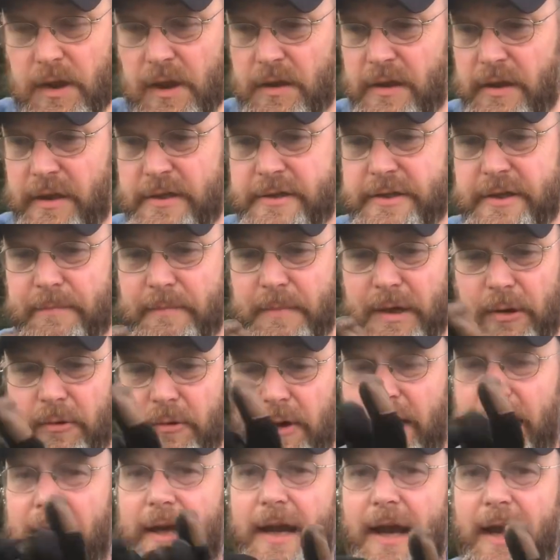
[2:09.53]
these can be
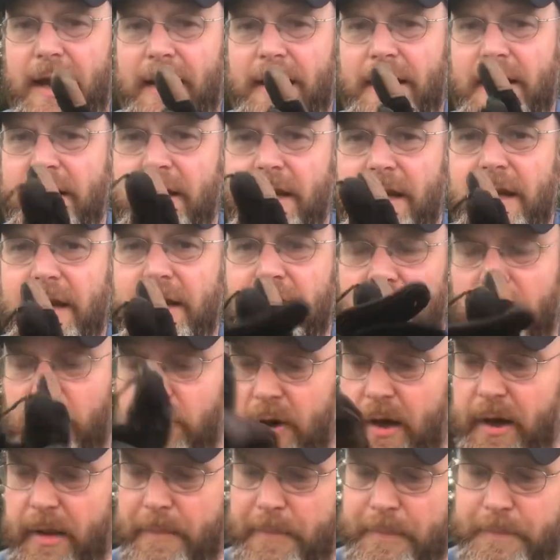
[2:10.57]
really handy to get a
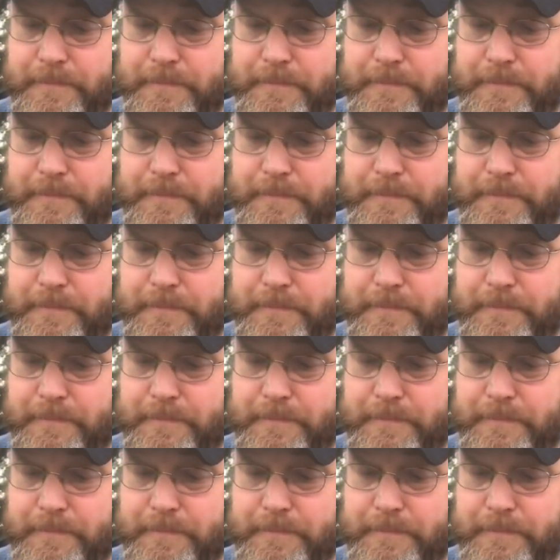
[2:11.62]
grip.